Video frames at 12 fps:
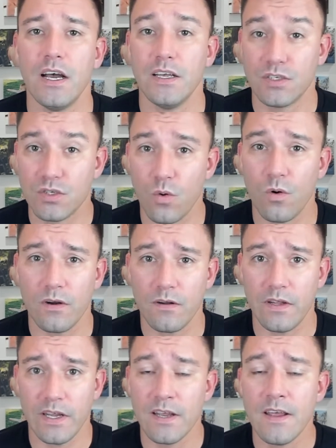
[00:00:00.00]

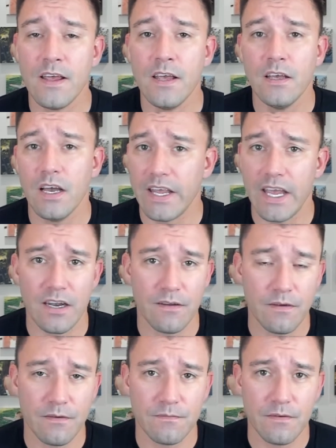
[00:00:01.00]
historically. Again,
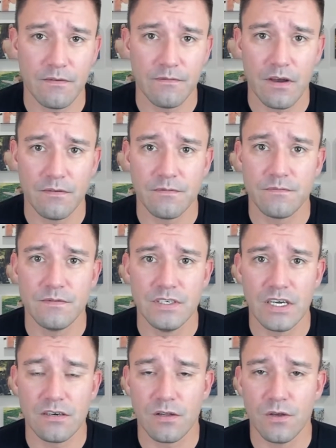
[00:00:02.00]
I've
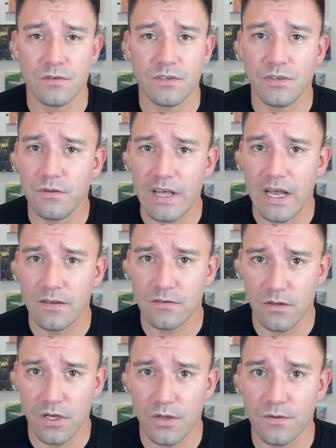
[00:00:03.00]
done close to
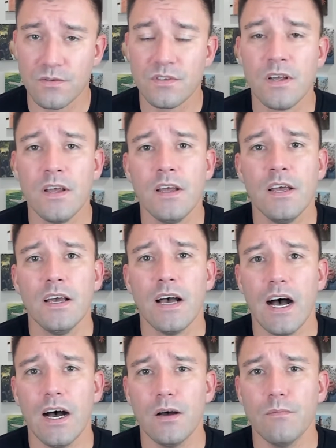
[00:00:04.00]
2,000 loans.
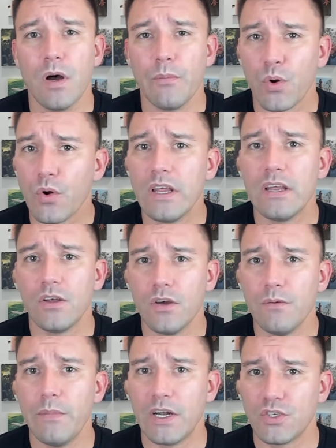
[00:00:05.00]
A pretty
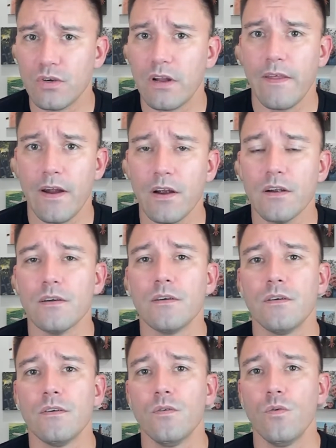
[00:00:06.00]
good metric there.
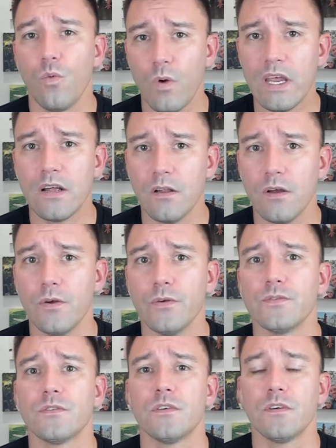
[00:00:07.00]
We
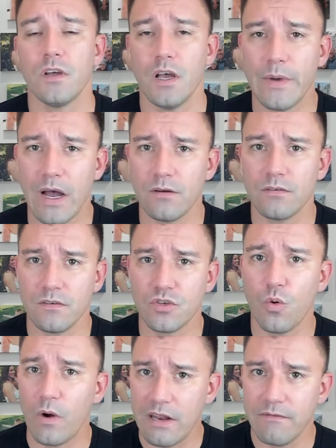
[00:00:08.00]
close about
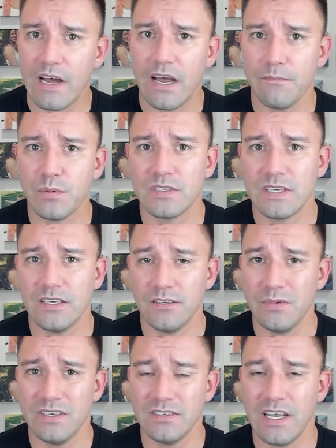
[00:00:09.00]
25%
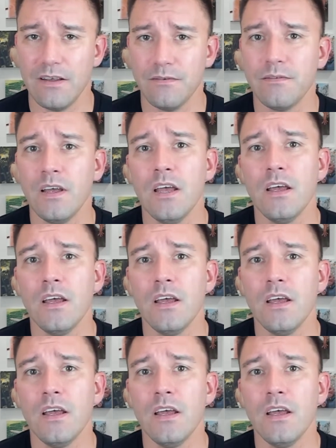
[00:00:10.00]
to be safe,